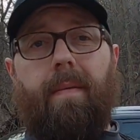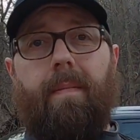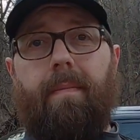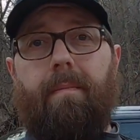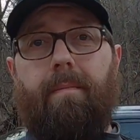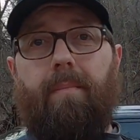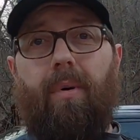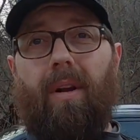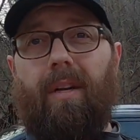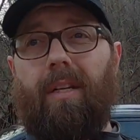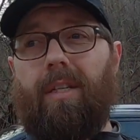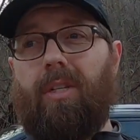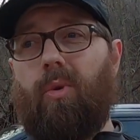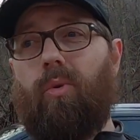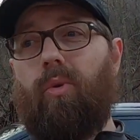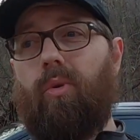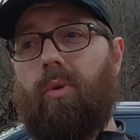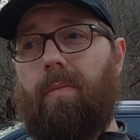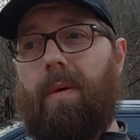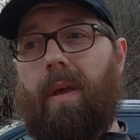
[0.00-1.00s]
but it's
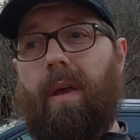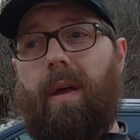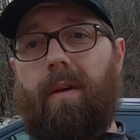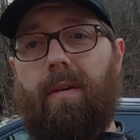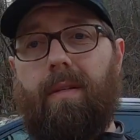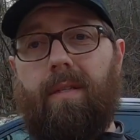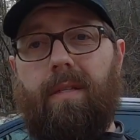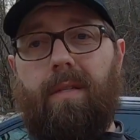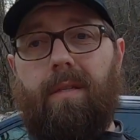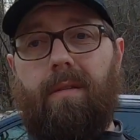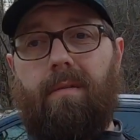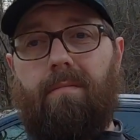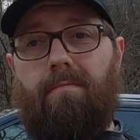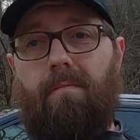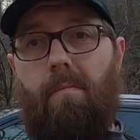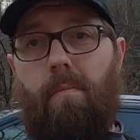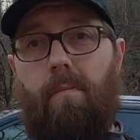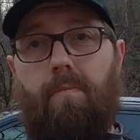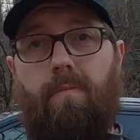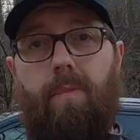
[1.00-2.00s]
cool because
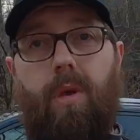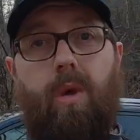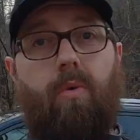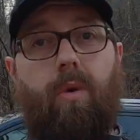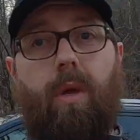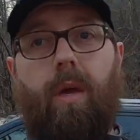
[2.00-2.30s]
you